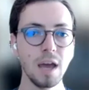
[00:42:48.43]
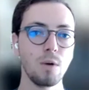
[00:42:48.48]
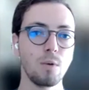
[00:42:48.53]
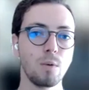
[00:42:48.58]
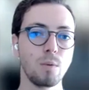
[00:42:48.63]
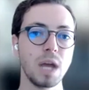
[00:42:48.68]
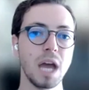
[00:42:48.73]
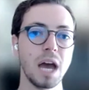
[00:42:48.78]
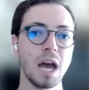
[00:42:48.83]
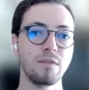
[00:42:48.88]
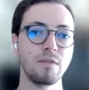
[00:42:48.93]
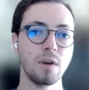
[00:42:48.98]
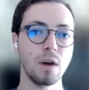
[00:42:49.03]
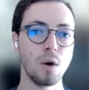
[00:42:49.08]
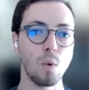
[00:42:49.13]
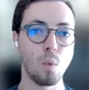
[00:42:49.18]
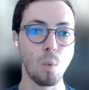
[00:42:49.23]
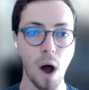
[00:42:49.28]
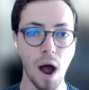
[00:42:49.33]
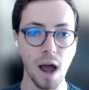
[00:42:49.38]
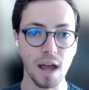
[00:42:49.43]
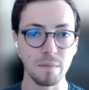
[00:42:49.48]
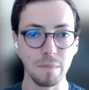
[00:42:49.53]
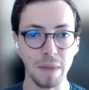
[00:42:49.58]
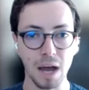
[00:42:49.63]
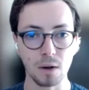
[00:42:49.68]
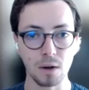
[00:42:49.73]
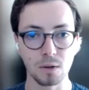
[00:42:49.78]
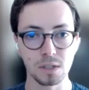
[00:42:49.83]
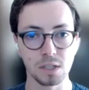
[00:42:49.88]
We have Y
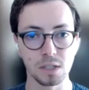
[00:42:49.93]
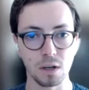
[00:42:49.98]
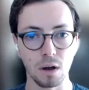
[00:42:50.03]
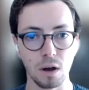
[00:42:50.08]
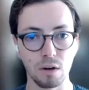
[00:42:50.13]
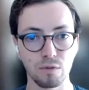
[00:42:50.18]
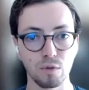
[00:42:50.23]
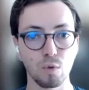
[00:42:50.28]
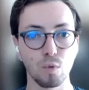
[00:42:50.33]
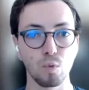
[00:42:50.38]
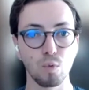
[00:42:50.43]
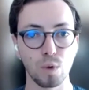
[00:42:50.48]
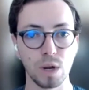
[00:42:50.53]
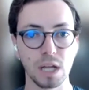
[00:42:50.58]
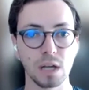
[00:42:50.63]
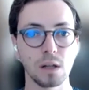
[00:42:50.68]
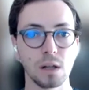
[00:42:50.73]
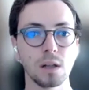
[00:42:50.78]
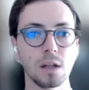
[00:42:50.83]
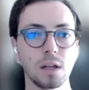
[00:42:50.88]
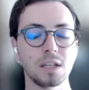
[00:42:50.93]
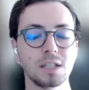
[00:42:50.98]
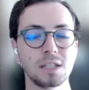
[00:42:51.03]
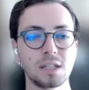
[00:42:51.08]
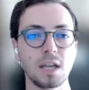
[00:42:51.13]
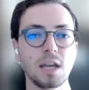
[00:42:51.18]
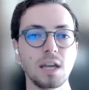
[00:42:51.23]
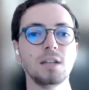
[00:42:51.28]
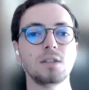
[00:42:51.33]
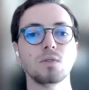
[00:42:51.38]
amount of real
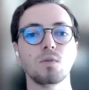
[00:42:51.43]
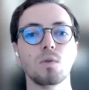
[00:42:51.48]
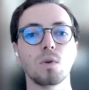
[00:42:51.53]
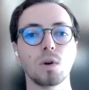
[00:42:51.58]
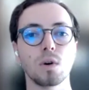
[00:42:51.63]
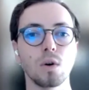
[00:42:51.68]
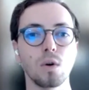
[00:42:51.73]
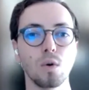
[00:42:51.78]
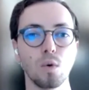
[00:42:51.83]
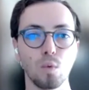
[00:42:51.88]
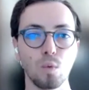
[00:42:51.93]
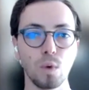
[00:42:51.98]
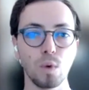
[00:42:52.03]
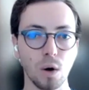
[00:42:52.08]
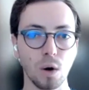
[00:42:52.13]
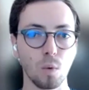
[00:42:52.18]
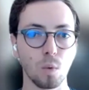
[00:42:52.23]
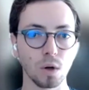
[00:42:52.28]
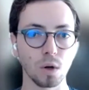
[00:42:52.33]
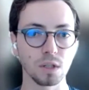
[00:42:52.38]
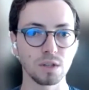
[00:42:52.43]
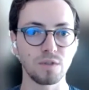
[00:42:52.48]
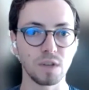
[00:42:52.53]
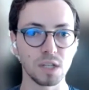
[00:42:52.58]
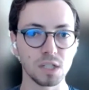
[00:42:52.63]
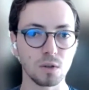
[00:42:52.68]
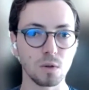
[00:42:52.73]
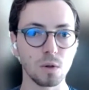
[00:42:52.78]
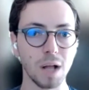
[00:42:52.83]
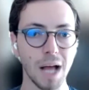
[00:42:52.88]
estate or real world
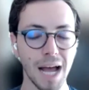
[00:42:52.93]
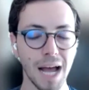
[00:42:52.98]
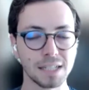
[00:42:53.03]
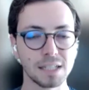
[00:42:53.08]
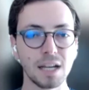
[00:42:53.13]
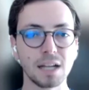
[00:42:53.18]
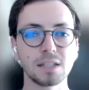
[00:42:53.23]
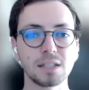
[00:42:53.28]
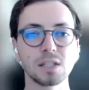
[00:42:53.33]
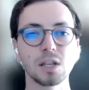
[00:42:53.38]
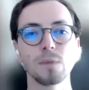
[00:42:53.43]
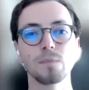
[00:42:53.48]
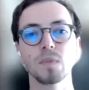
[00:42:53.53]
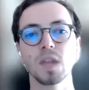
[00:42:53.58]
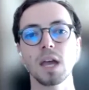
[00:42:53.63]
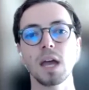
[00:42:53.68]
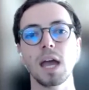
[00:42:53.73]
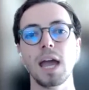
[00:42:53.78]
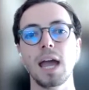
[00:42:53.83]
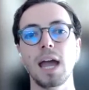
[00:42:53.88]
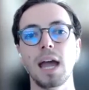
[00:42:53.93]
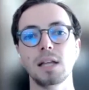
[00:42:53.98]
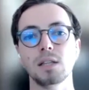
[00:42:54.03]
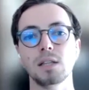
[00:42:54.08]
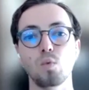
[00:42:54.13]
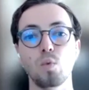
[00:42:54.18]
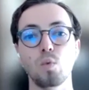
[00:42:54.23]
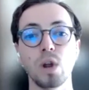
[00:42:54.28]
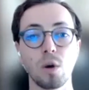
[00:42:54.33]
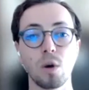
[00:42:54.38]
physical assets, and
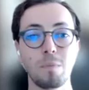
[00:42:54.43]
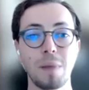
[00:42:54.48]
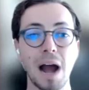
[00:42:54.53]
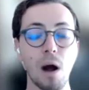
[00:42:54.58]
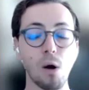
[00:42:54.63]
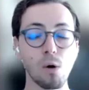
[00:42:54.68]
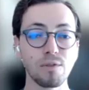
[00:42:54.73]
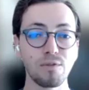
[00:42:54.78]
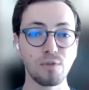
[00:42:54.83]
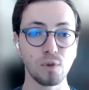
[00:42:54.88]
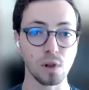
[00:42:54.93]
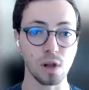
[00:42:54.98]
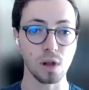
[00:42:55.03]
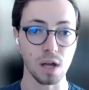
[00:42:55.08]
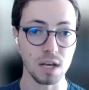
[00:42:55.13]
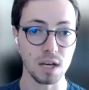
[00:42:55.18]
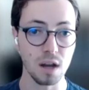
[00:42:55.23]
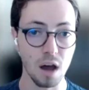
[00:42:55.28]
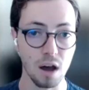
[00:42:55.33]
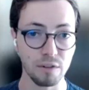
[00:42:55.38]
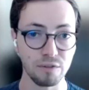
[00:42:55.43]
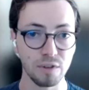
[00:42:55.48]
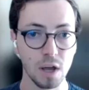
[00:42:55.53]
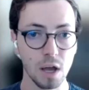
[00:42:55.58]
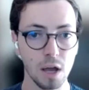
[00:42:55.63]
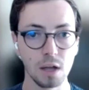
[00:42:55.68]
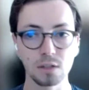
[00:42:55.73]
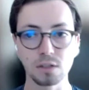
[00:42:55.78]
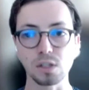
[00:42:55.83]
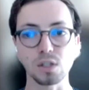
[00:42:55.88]
we are powerful enough
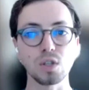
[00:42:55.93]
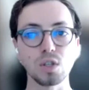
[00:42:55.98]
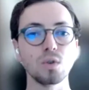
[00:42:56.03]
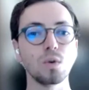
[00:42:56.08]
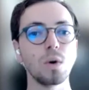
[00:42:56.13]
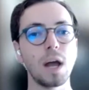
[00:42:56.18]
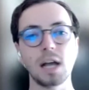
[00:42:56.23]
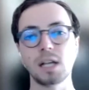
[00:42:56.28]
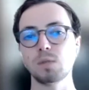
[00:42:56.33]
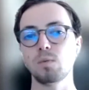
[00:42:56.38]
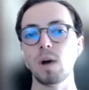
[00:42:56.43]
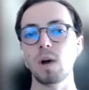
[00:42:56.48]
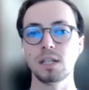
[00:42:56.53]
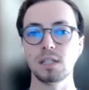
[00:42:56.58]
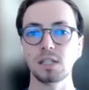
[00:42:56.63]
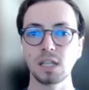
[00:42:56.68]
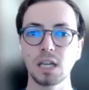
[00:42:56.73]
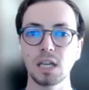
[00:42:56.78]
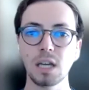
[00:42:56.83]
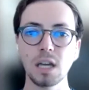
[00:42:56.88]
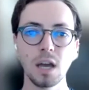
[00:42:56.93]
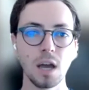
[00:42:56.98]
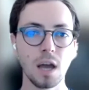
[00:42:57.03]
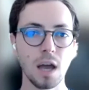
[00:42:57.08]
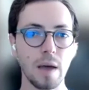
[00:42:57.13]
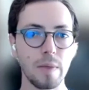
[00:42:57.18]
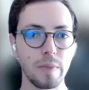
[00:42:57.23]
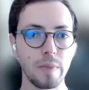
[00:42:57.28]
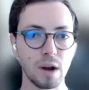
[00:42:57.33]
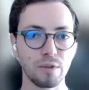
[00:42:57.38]
to do X, Y, Z,
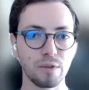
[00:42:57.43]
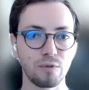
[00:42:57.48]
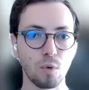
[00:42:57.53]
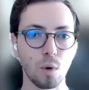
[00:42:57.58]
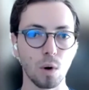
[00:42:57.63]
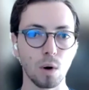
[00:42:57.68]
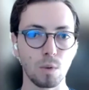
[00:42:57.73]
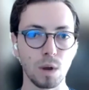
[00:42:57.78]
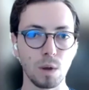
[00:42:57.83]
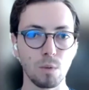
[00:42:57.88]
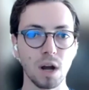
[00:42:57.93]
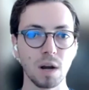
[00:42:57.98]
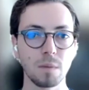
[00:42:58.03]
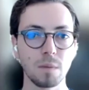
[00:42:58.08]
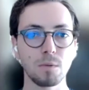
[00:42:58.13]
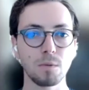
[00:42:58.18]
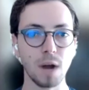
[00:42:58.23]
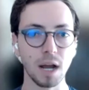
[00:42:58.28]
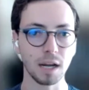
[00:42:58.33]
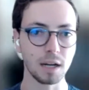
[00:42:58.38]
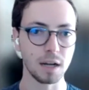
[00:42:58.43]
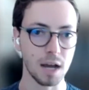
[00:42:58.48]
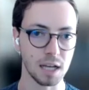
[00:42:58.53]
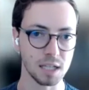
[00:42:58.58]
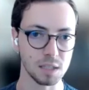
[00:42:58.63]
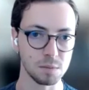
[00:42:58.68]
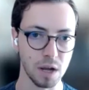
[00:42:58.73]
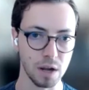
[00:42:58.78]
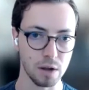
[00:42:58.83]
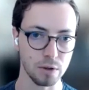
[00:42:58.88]
and therefore we want to be
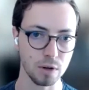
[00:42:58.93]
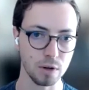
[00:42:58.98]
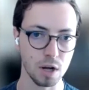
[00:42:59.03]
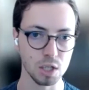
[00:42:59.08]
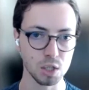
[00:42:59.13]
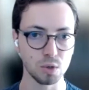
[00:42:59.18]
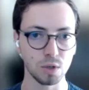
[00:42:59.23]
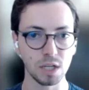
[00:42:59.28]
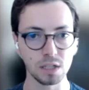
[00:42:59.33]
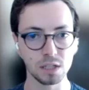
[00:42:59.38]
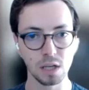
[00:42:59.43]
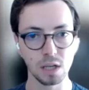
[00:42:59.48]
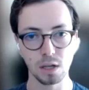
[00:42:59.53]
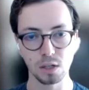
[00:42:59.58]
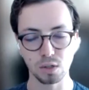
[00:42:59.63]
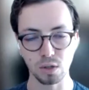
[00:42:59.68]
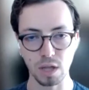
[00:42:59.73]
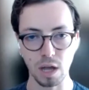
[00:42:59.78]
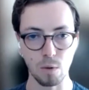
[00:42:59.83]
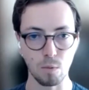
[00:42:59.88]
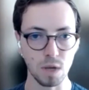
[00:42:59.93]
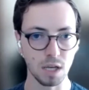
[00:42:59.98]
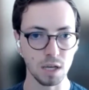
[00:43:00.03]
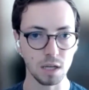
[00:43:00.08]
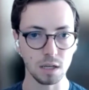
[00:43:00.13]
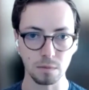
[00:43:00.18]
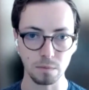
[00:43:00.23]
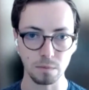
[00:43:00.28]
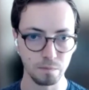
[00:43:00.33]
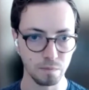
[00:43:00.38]
recognized by other countries so that we
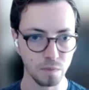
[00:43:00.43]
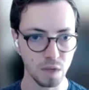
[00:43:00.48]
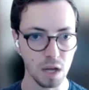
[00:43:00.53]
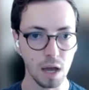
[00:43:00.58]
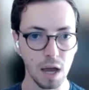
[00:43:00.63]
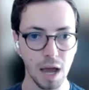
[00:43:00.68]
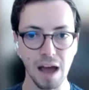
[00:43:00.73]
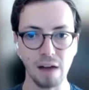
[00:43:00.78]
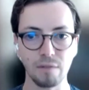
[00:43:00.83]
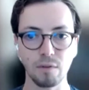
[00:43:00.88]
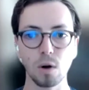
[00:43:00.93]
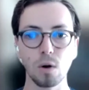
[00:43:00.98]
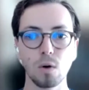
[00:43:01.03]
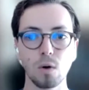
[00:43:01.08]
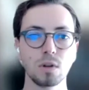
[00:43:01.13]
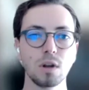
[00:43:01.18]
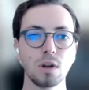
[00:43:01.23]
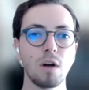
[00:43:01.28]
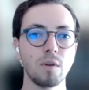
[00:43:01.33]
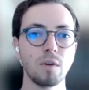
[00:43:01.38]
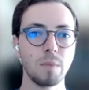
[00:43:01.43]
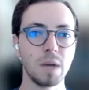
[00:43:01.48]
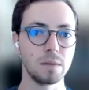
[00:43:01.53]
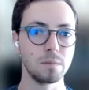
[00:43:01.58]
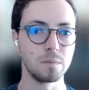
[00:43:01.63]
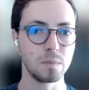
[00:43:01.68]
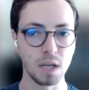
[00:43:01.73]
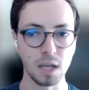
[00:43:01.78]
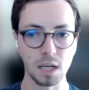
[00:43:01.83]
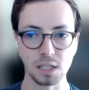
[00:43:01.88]
can have our own government,
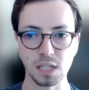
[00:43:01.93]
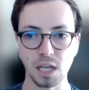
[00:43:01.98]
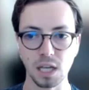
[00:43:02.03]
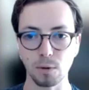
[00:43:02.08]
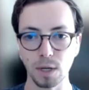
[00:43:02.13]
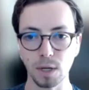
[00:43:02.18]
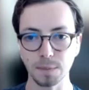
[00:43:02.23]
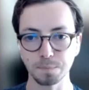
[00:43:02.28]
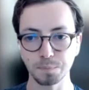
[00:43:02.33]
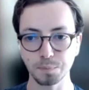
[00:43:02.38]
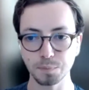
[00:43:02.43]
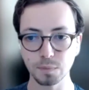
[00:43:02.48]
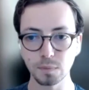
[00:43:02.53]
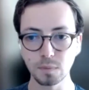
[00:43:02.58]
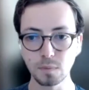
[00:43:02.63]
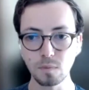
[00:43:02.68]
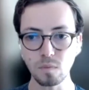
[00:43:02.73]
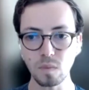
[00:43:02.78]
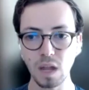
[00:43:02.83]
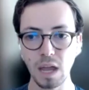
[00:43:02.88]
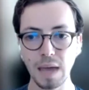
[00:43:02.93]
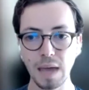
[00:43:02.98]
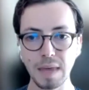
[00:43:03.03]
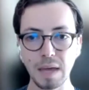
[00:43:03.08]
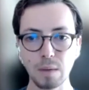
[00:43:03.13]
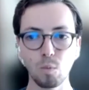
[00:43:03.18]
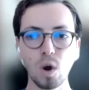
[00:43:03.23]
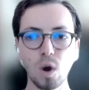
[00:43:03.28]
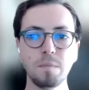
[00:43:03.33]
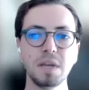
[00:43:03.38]
etc. And
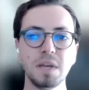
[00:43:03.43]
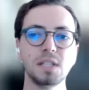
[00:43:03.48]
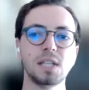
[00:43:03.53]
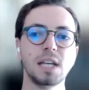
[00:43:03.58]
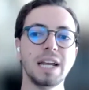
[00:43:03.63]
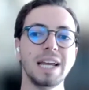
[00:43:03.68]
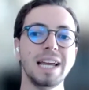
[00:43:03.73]
then one piece that